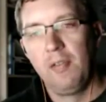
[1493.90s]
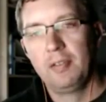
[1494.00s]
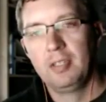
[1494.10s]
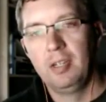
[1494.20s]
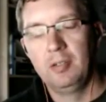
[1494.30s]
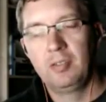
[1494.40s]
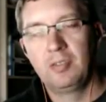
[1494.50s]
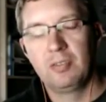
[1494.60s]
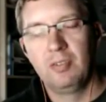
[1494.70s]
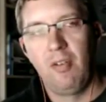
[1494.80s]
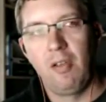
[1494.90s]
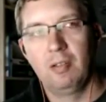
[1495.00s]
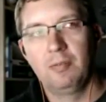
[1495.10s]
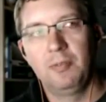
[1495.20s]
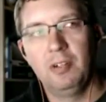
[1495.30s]
It's
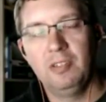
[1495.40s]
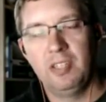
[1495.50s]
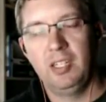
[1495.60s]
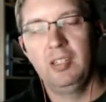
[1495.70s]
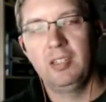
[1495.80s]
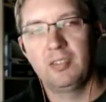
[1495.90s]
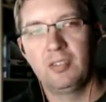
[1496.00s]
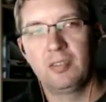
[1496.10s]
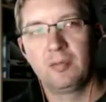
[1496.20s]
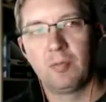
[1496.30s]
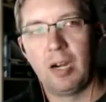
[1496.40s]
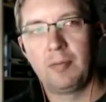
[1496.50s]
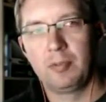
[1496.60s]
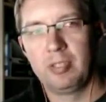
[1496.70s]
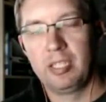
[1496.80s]
fun seeing this
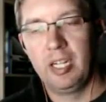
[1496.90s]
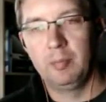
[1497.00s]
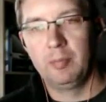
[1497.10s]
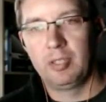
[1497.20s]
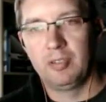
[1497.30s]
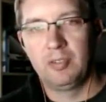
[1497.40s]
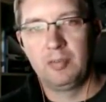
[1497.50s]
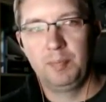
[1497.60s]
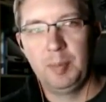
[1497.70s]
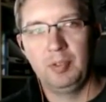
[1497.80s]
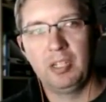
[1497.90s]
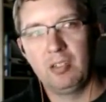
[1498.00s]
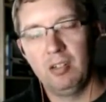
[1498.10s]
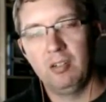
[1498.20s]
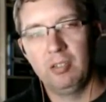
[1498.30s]
rivalry game because people are
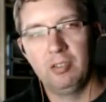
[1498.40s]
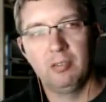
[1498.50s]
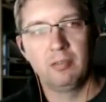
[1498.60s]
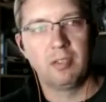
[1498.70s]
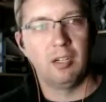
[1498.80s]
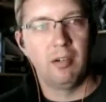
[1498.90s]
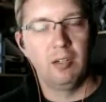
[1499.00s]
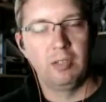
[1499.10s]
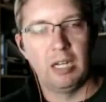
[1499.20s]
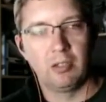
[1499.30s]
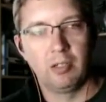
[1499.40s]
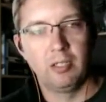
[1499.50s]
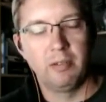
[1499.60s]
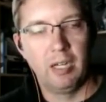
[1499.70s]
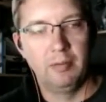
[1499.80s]
like, oh, you know, Colorado and Calgary
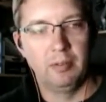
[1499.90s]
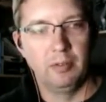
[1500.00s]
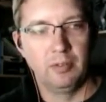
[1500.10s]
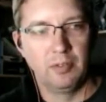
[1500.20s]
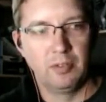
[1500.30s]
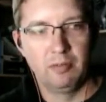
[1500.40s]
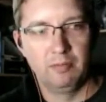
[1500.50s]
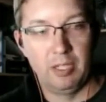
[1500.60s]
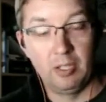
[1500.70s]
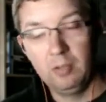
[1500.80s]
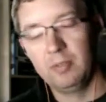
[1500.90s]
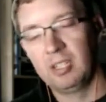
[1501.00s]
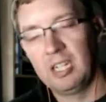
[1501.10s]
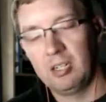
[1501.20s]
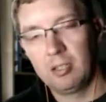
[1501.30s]
are rivals, Vancouver
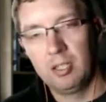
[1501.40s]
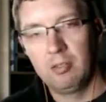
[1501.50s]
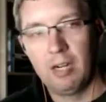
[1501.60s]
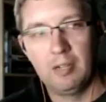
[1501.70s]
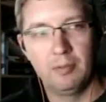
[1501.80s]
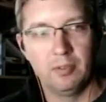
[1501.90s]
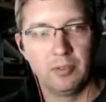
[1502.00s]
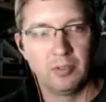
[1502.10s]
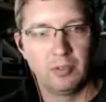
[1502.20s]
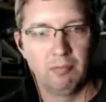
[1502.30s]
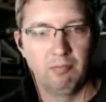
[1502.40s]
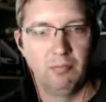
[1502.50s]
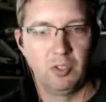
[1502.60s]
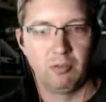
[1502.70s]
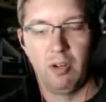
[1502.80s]
and Calgary are rivals,
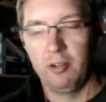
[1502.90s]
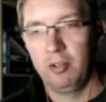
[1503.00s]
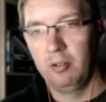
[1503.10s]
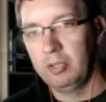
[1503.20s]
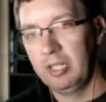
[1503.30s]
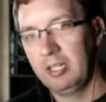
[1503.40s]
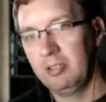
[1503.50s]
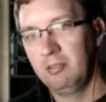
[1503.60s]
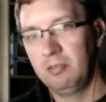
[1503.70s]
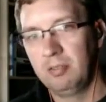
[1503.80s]
Toronto and